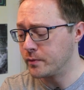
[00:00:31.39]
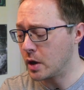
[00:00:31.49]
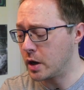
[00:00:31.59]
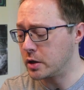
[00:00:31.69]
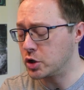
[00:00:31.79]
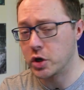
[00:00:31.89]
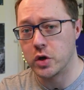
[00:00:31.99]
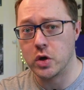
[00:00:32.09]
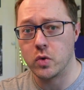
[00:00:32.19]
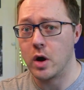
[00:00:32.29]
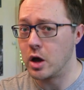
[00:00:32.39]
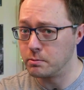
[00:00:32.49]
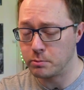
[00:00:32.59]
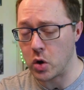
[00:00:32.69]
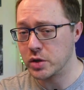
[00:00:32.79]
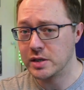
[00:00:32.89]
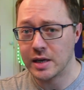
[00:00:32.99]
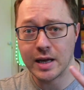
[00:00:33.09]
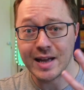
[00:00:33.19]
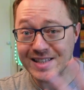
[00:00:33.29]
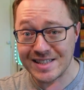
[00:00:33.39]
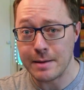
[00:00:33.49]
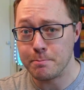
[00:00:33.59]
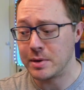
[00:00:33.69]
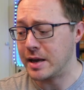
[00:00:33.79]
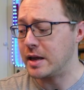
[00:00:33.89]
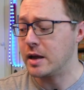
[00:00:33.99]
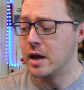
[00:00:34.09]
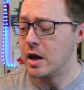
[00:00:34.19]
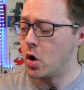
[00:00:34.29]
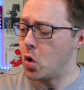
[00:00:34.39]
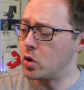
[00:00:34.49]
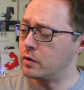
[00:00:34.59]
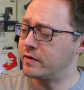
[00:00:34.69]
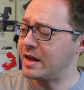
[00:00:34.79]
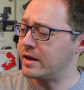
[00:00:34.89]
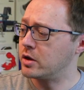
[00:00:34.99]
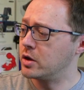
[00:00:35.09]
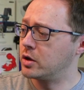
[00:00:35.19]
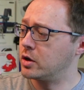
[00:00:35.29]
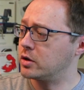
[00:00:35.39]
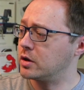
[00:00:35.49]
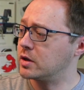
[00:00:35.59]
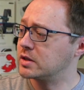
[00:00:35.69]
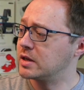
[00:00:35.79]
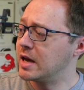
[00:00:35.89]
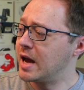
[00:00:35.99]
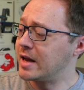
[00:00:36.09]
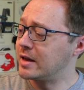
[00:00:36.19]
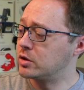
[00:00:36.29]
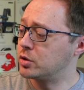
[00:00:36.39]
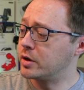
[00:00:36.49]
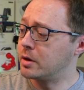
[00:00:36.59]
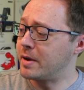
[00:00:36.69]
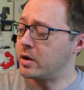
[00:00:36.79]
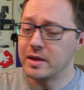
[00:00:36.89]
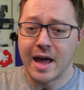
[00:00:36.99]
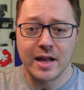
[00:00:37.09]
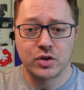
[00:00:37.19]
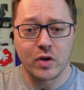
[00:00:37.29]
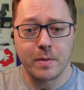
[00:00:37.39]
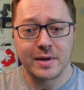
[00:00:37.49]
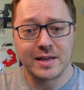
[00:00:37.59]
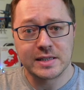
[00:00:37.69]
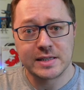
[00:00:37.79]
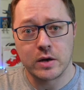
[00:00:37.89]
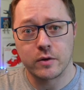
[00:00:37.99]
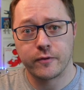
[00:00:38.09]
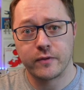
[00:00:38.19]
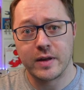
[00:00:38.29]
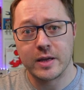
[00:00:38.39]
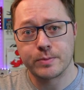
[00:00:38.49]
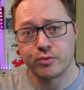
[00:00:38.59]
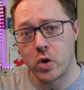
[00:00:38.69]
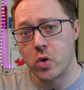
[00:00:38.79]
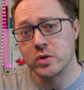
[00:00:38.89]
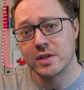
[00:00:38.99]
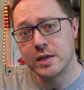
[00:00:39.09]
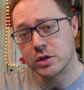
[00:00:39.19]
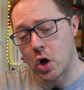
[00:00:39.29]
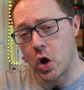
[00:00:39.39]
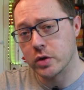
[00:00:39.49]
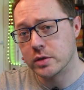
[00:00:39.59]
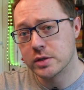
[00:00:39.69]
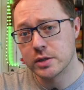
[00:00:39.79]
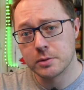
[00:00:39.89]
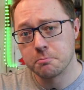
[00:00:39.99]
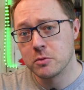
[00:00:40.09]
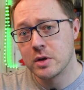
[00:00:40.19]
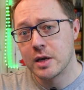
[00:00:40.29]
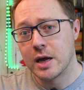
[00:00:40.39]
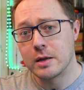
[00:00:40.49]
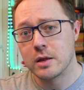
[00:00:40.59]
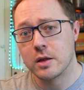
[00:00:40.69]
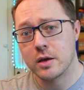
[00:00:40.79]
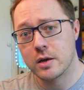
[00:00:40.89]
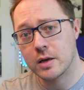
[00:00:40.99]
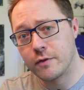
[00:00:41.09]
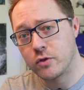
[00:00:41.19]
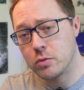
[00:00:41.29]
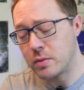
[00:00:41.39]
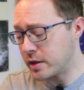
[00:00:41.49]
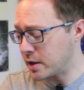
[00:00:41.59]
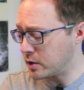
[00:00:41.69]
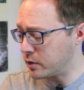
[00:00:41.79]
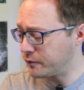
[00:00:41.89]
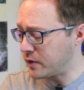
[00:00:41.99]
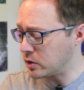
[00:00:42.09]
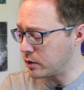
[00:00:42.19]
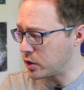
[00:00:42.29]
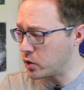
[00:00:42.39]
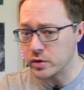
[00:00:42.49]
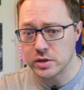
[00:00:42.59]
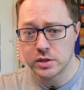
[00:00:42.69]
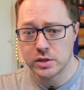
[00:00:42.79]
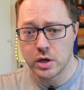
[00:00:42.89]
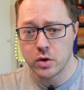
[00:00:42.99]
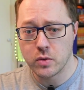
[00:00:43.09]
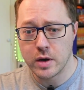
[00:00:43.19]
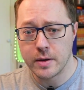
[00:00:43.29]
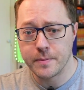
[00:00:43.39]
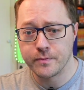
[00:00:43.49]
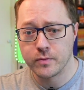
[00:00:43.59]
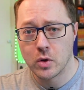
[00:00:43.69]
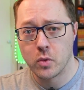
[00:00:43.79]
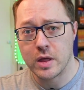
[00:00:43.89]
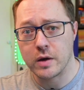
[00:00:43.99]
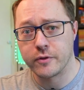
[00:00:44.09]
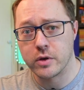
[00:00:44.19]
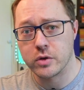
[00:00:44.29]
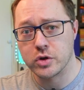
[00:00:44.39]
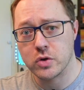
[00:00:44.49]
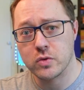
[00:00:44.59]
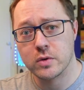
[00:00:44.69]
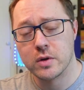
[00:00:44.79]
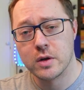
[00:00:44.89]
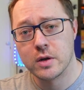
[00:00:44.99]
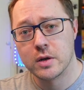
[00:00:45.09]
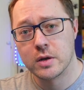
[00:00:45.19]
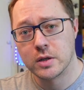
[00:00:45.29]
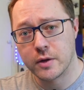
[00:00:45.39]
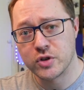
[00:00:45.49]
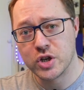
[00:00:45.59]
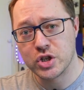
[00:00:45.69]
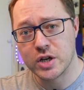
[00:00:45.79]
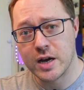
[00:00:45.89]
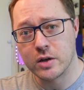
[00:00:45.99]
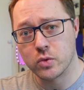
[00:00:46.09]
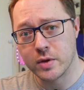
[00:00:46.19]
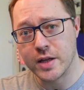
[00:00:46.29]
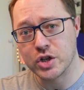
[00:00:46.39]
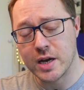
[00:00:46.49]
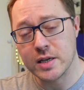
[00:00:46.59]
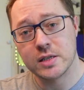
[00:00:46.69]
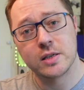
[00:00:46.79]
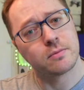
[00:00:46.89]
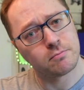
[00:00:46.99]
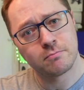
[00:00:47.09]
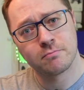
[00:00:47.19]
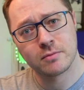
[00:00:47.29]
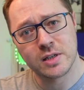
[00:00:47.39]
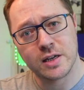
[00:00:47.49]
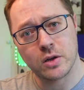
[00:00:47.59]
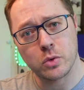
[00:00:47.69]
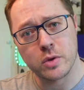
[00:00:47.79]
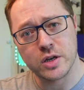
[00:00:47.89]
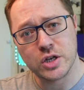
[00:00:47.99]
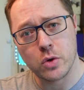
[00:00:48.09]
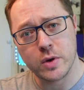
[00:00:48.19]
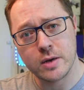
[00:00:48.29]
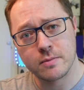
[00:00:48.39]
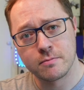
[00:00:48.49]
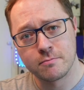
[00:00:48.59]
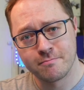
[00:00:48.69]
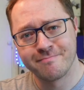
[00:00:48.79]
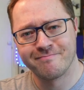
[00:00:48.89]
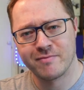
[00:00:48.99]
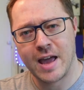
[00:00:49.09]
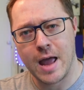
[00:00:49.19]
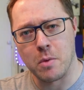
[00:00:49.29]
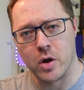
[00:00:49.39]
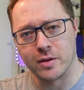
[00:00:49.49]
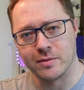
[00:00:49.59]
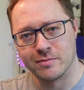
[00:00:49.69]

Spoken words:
I'm going to show you unboxing, assembly, all of that goodness, and then talking about the head strap itself, its pros, its cons, and giving you my final thoughts. So without further ado, enough chit chat and all that jazz. Let's get on with it, shall we? Game on.